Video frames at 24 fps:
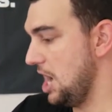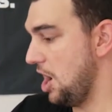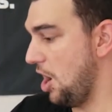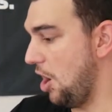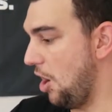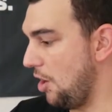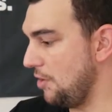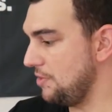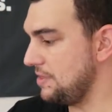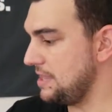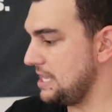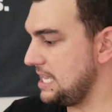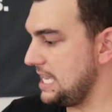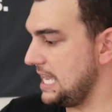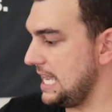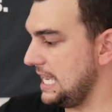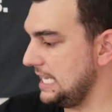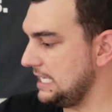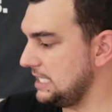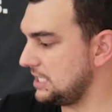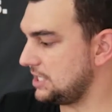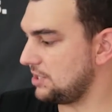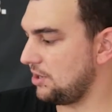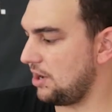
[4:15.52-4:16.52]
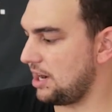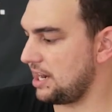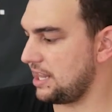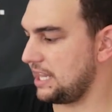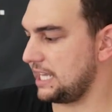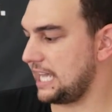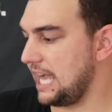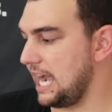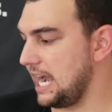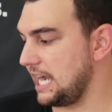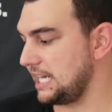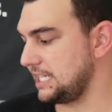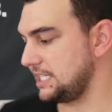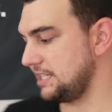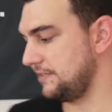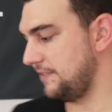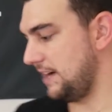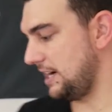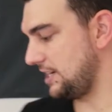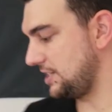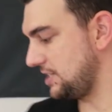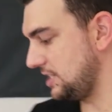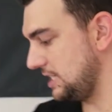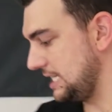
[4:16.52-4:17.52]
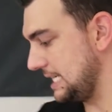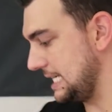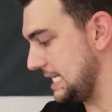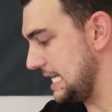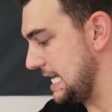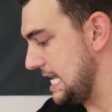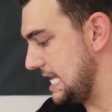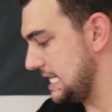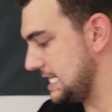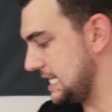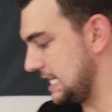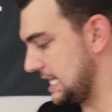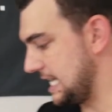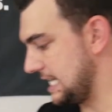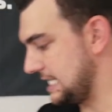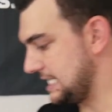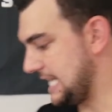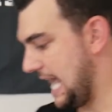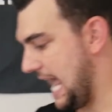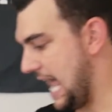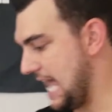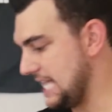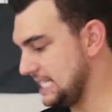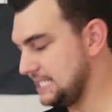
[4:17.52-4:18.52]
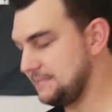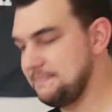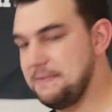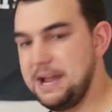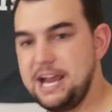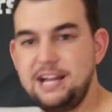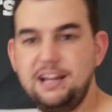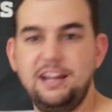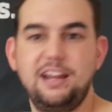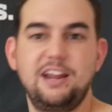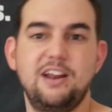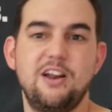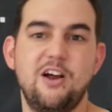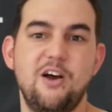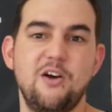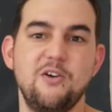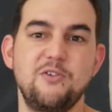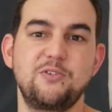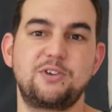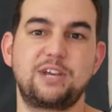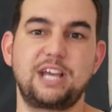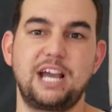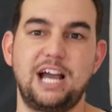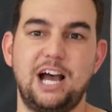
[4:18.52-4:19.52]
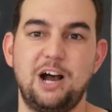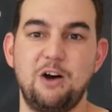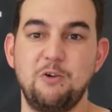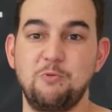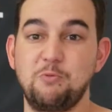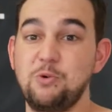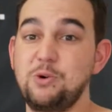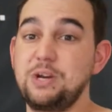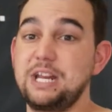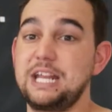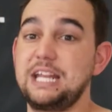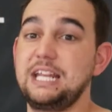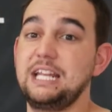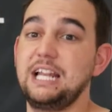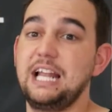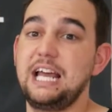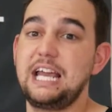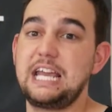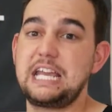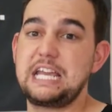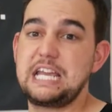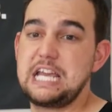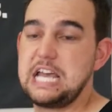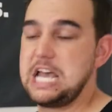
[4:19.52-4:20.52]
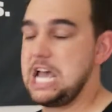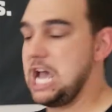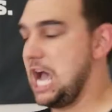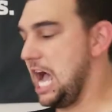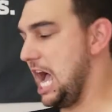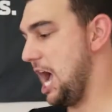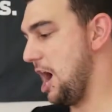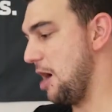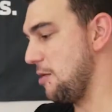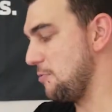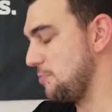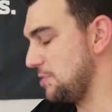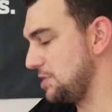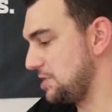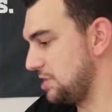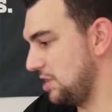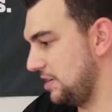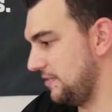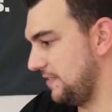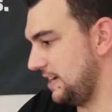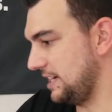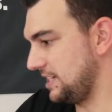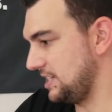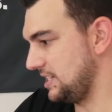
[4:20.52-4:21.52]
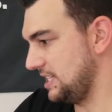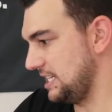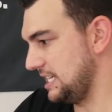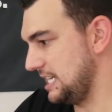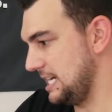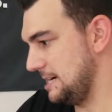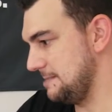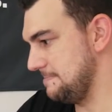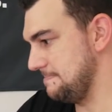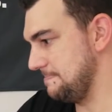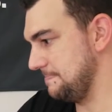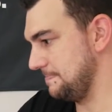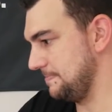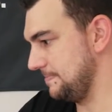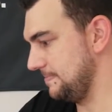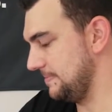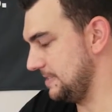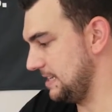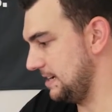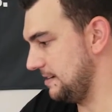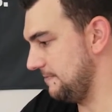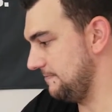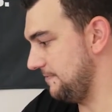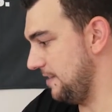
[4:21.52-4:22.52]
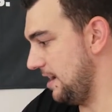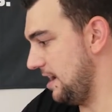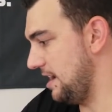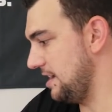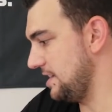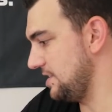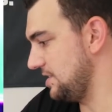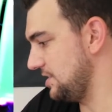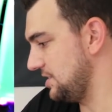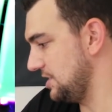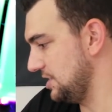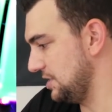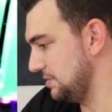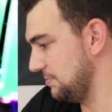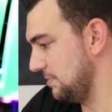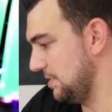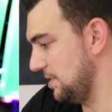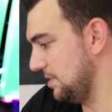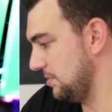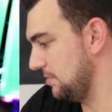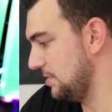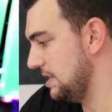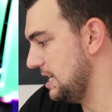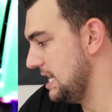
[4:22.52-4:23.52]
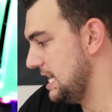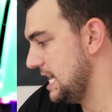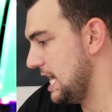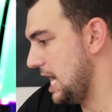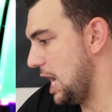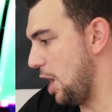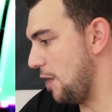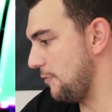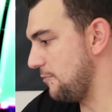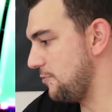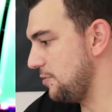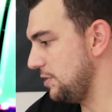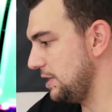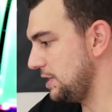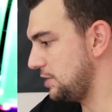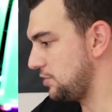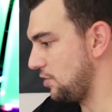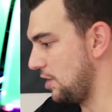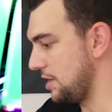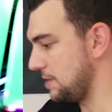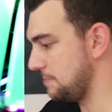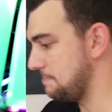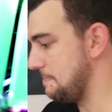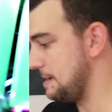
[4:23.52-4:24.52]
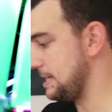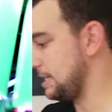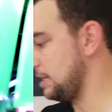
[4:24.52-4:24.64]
On the inside of the case, I've actually done a Tasmanian oak wood inlay, which I've actually varnished as well. I've really tried to make